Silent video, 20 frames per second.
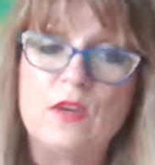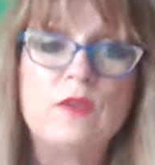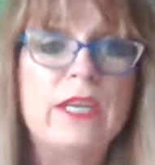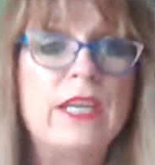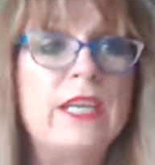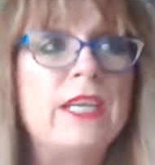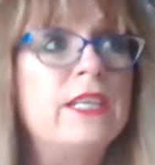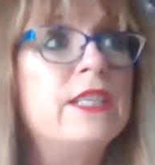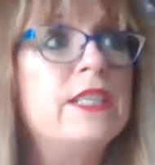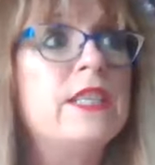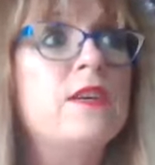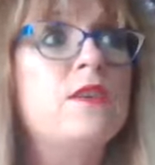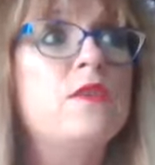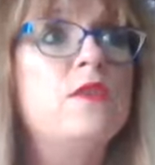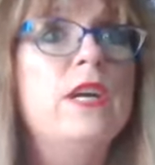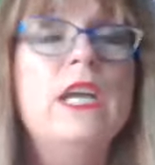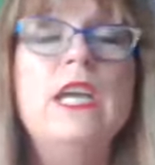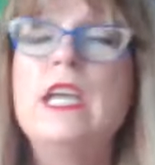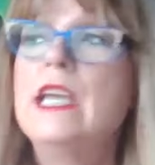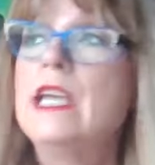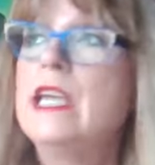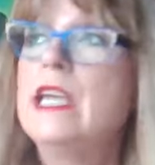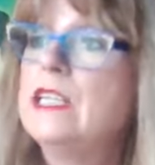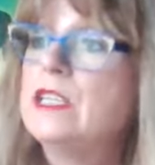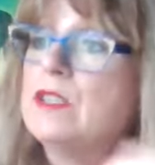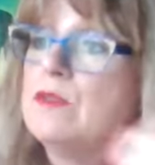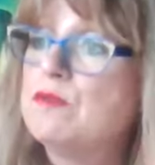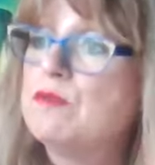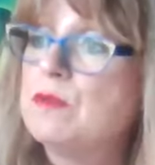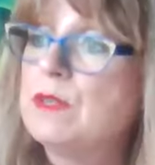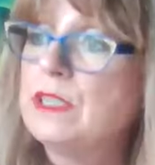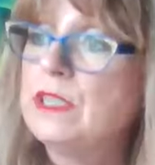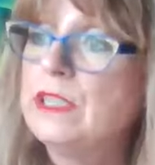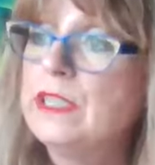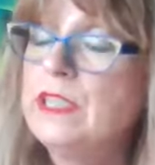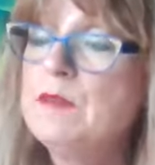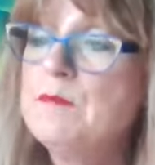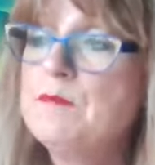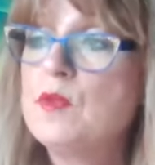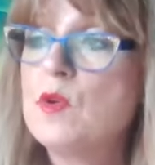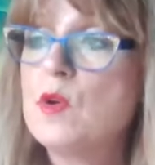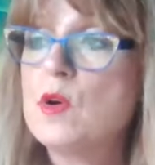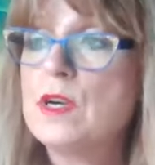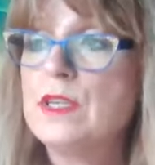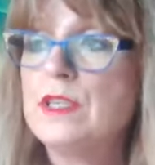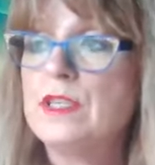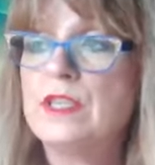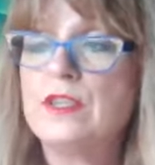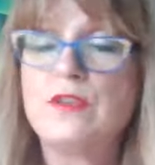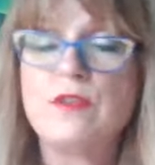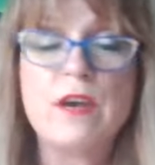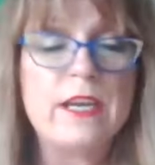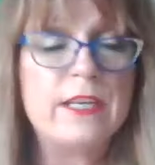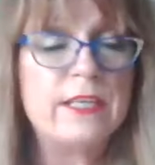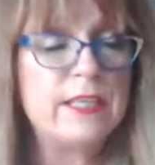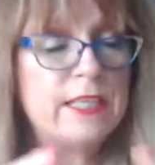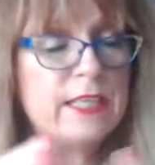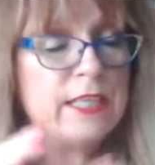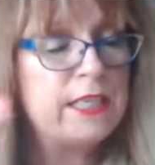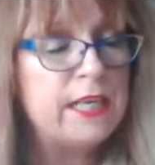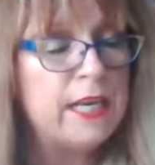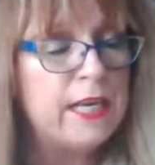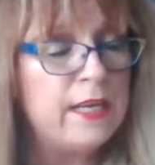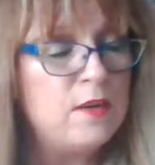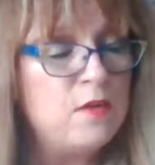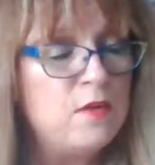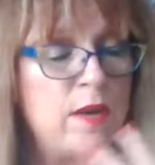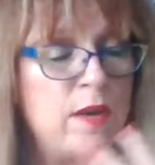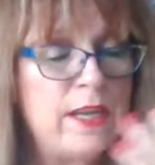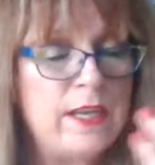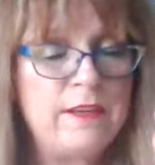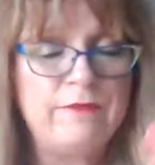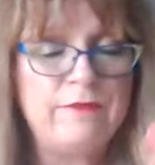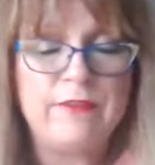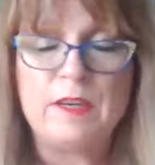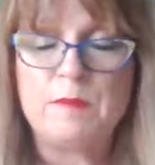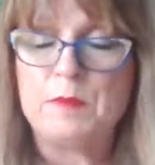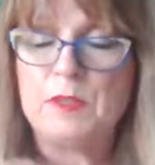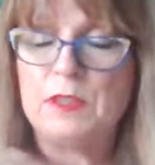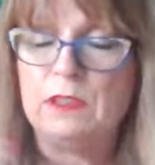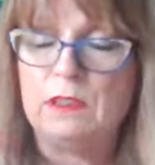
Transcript: Okay. So it's really important to try to stay away from a